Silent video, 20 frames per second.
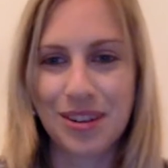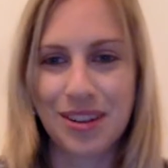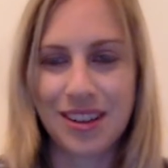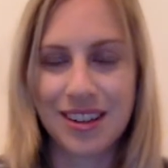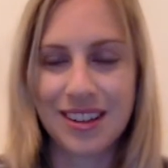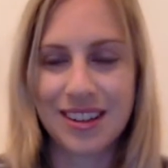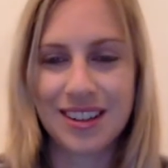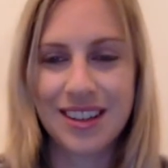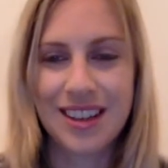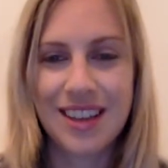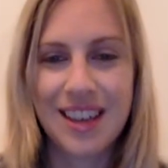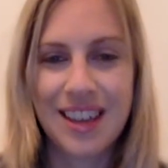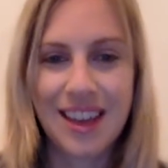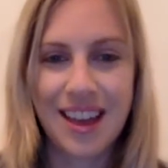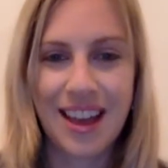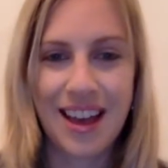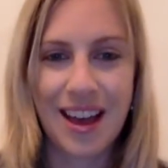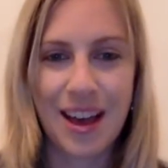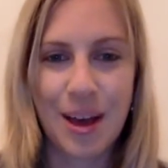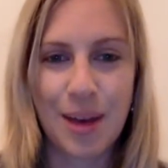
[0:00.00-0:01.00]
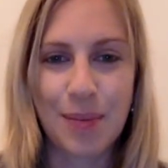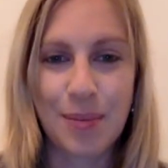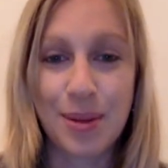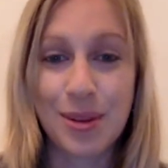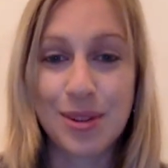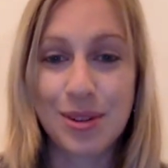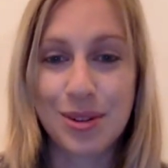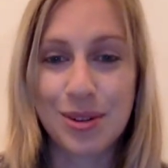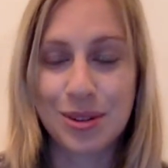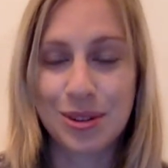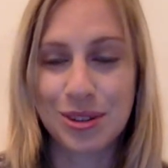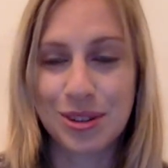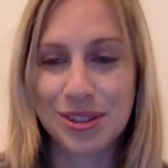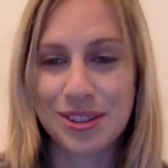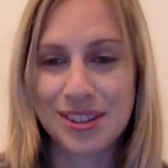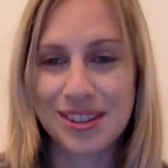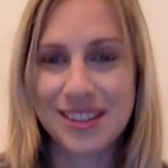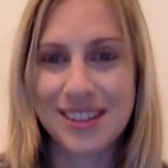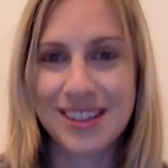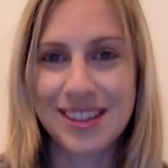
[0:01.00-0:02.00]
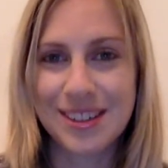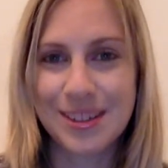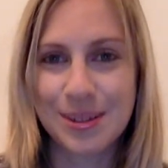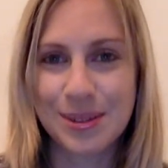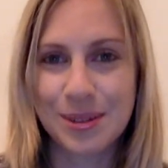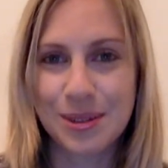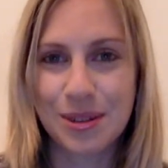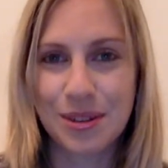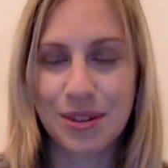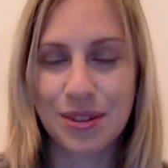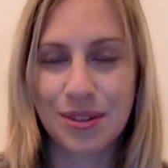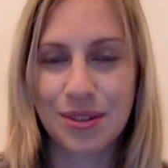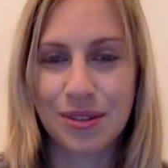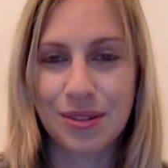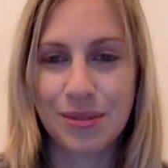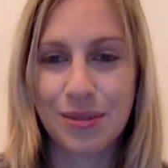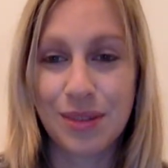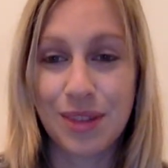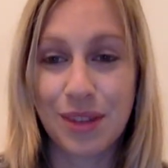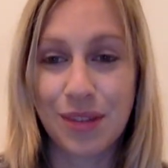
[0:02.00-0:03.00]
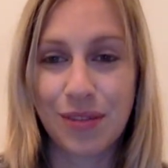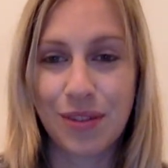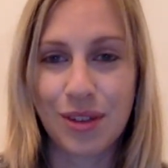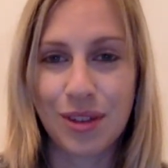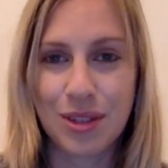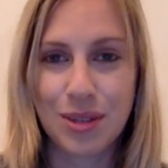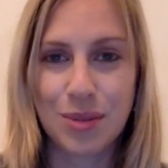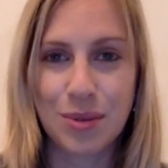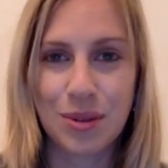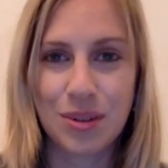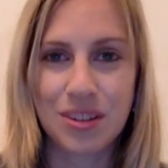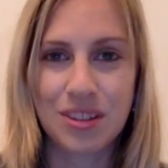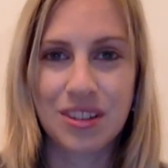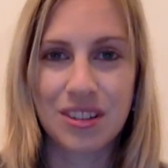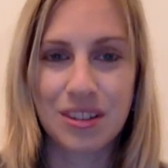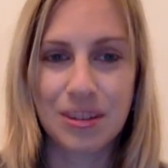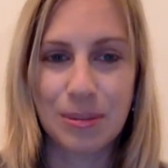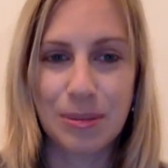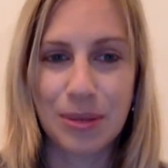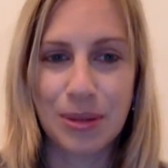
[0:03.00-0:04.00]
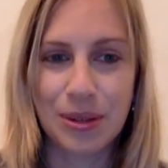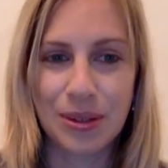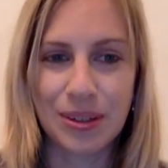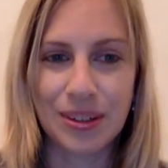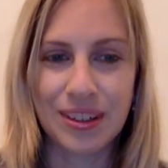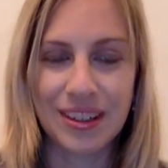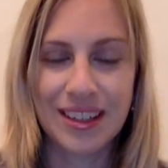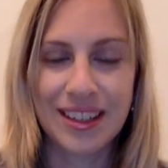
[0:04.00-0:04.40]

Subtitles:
and Buzz Aldrin's signals when they first walked on the moon.